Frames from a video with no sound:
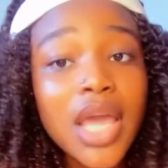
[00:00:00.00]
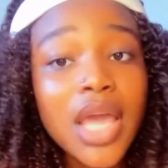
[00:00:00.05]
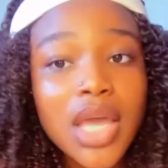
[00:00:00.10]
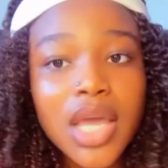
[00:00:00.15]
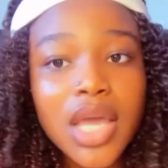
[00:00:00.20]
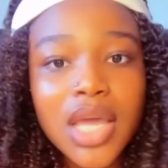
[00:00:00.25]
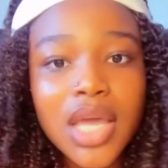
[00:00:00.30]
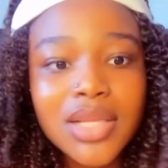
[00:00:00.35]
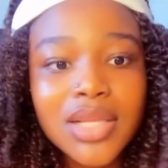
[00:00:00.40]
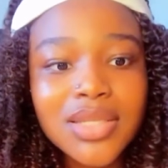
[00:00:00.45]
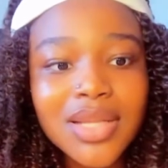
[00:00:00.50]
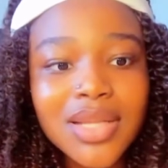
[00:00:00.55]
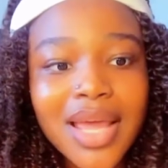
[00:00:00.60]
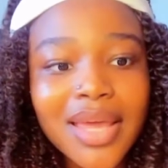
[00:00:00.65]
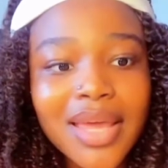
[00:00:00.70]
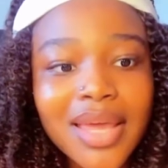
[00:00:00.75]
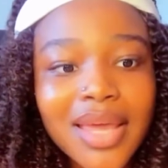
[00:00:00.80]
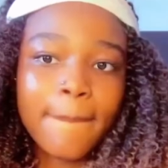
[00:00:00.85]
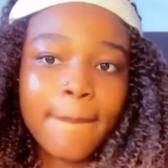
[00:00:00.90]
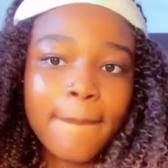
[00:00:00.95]
it's
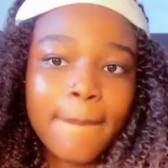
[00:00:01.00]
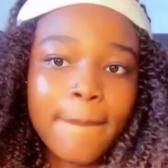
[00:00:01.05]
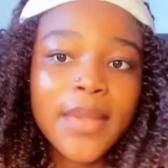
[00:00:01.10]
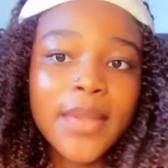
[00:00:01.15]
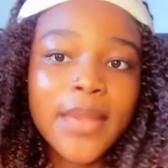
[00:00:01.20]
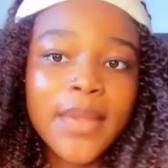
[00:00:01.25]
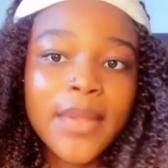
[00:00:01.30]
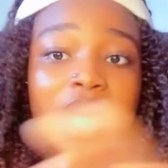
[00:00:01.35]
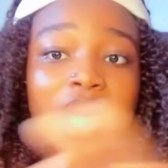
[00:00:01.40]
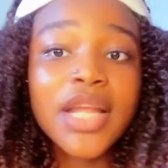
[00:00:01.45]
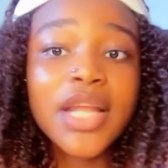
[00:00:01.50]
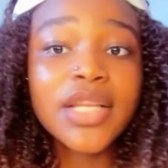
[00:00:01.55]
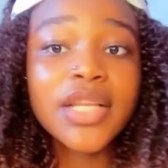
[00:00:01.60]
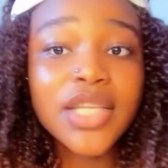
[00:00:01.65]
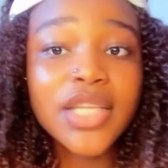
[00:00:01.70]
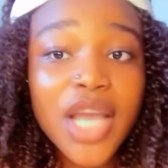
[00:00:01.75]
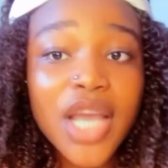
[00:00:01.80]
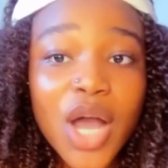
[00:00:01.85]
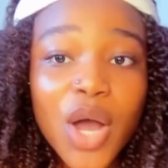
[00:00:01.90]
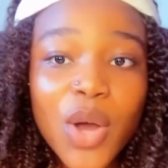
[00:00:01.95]
like they
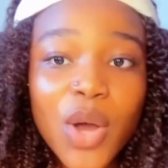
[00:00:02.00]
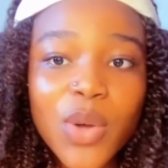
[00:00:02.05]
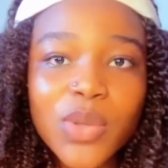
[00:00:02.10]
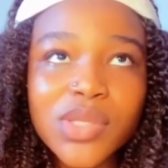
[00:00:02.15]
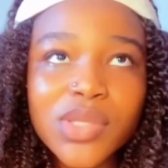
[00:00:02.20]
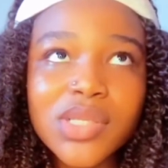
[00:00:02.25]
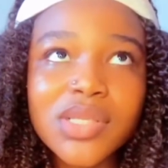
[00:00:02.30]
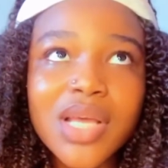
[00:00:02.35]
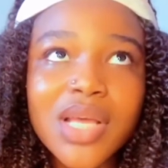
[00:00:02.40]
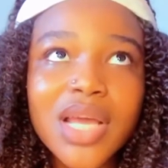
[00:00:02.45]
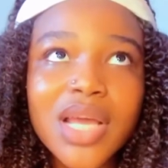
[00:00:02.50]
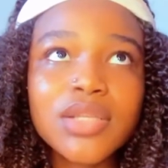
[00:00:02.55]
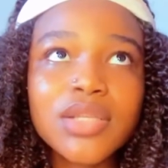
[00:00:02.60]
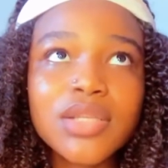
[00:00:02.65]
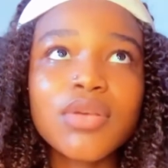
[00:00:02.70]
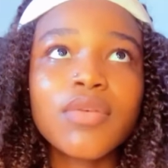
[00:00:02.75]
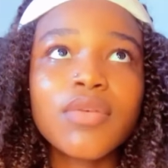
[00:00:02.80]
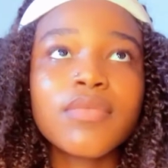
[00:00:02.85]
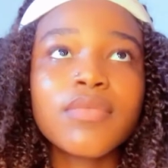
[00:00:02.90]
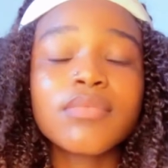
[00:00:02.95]
are all signs
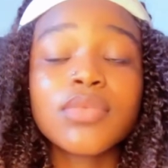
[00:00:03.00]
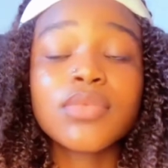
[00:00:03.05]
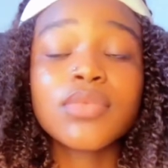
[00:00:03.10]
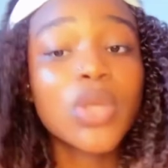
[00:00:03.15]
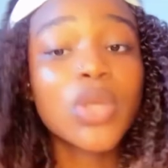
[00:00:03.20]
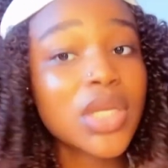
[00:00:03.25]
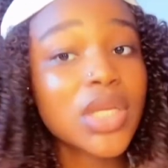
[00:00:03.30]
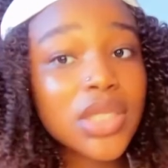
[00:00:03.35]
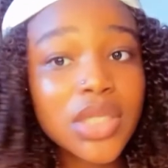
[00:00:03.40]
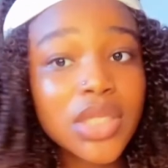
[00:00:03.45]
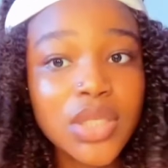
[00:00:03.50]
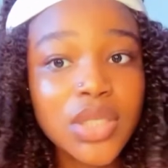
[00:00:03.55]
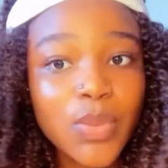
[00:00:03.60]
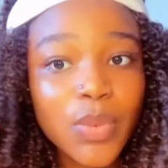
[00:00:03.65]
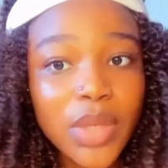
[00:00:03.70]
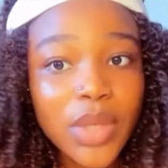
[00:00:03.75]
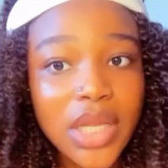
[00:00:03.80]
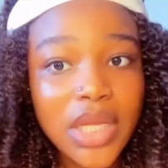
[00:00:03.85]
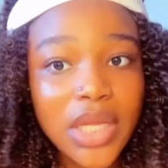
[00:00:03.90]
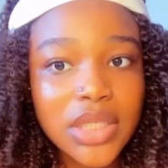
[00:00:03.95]
of toxic
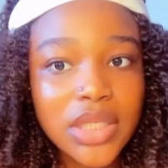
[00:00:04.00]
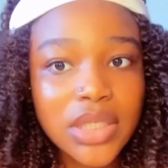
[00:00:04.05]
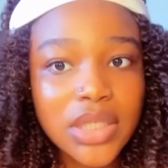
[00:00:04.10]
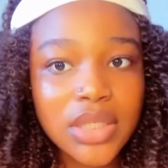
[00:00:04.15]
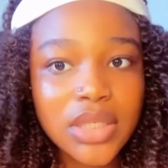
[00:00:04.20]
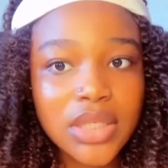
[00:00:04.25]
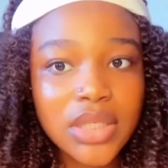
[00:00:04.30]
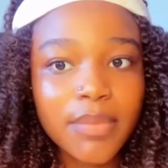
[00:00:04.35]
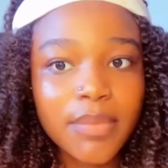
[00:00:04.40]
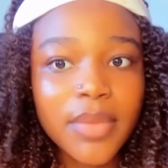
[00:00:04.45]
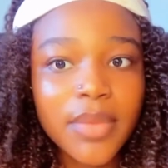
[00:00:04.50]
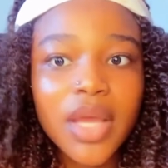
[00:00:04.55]
relationship,